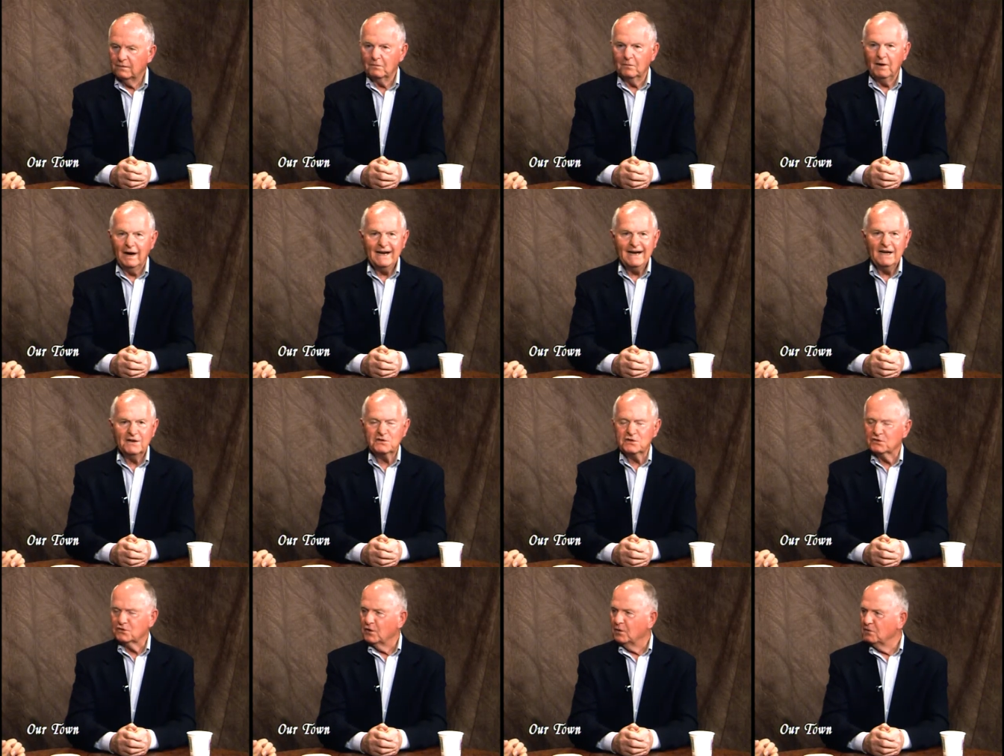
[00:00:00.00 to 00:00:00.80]
my
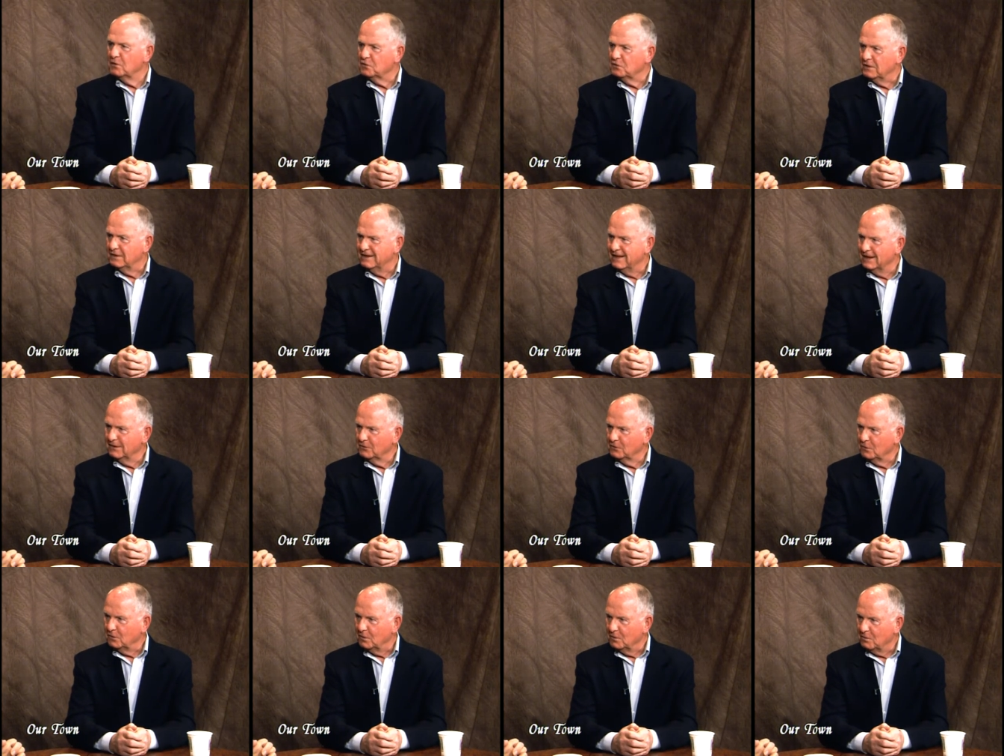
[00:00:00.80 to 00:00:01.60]
answer is almost
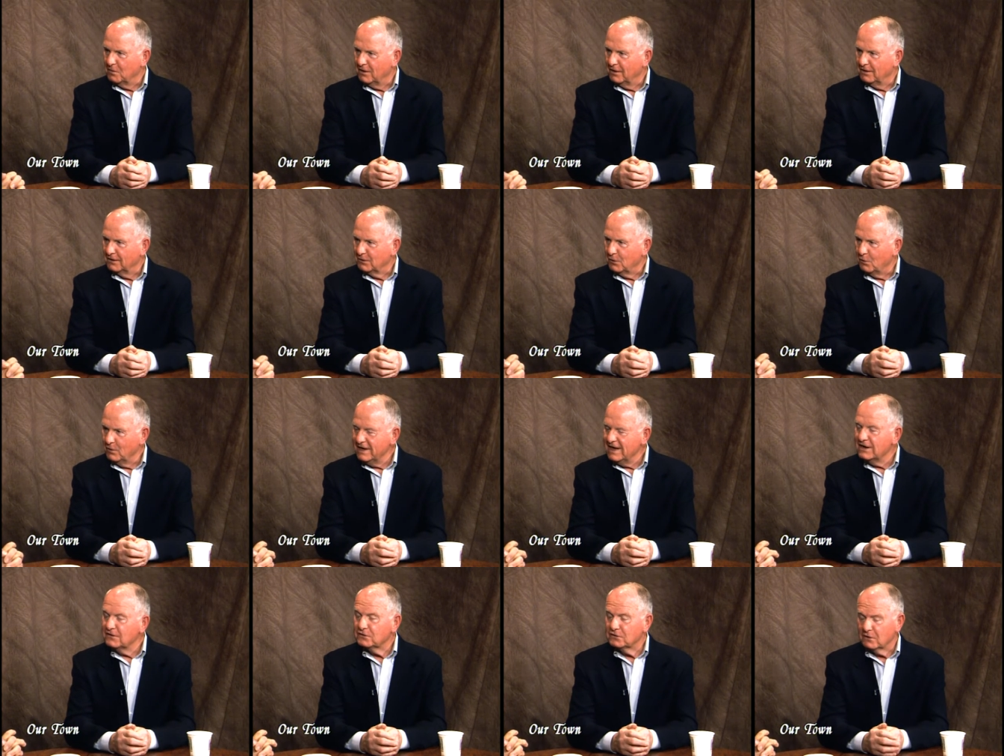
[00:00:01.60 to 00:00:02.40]
identical to Mark.
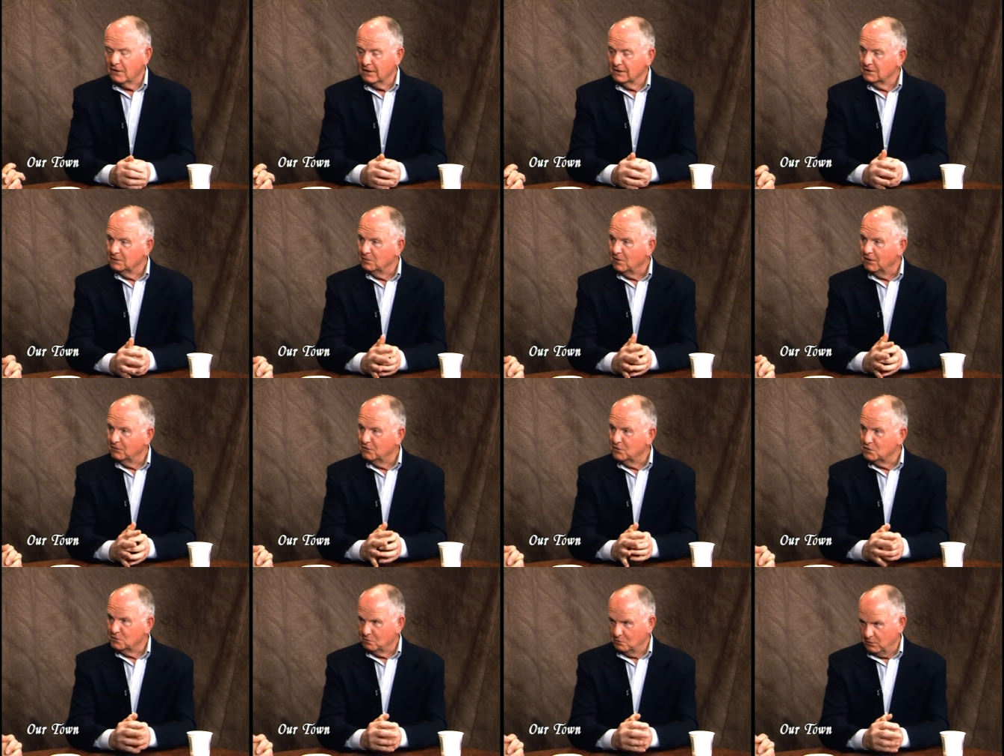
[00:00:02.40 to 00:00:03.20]
We had talked about
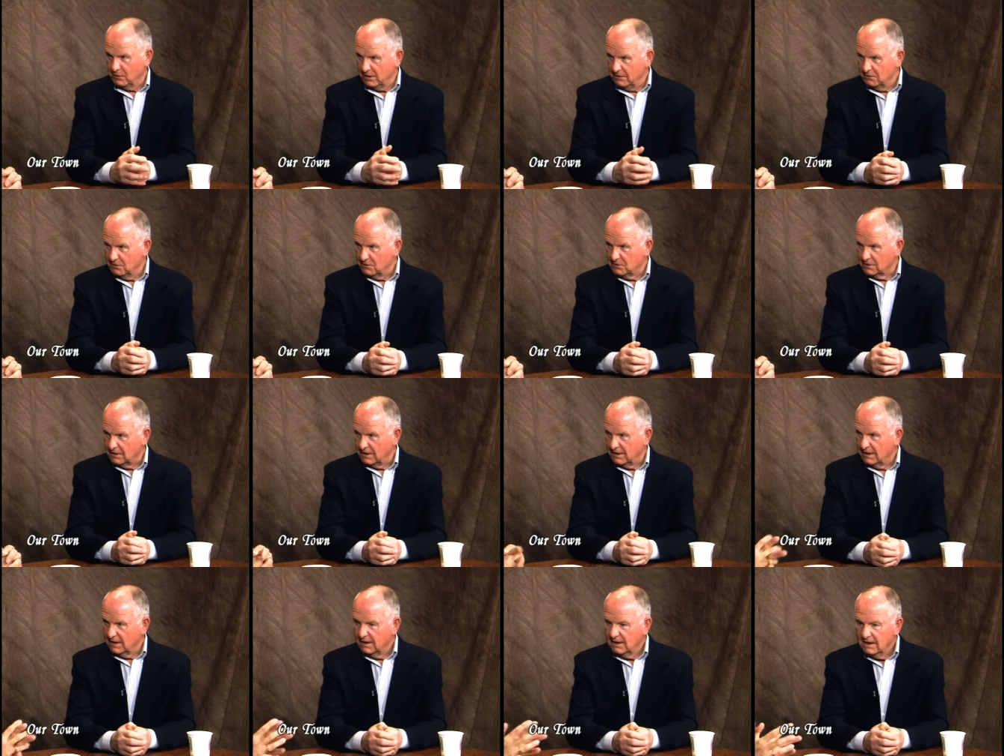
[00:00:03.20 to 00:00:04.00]
this
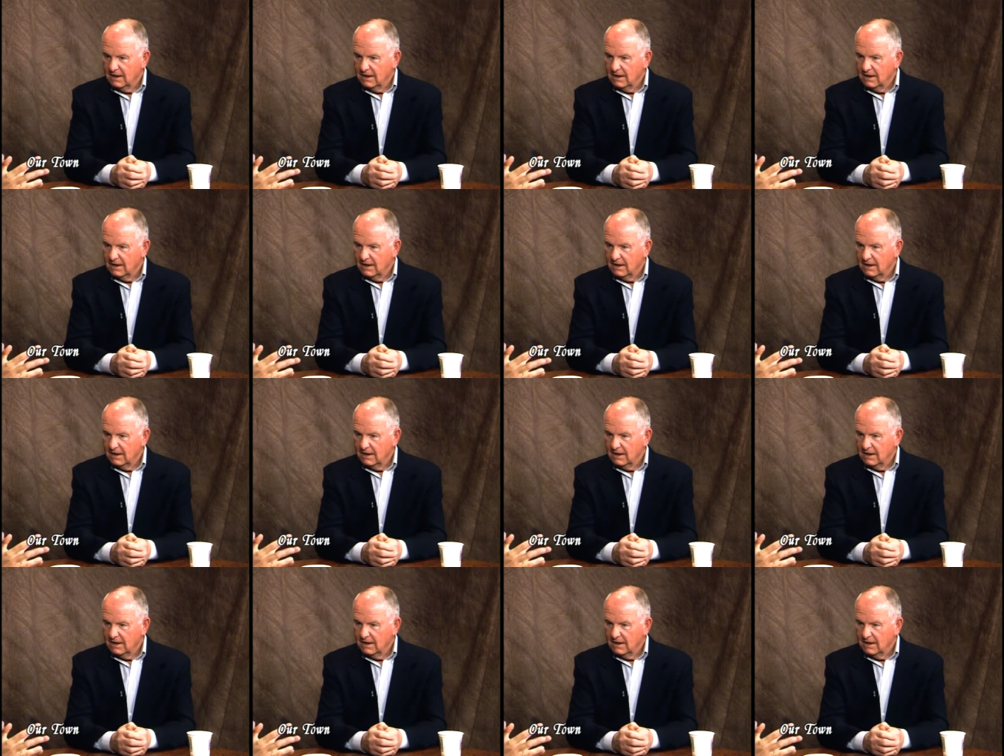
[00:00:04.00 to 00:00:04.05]
previously.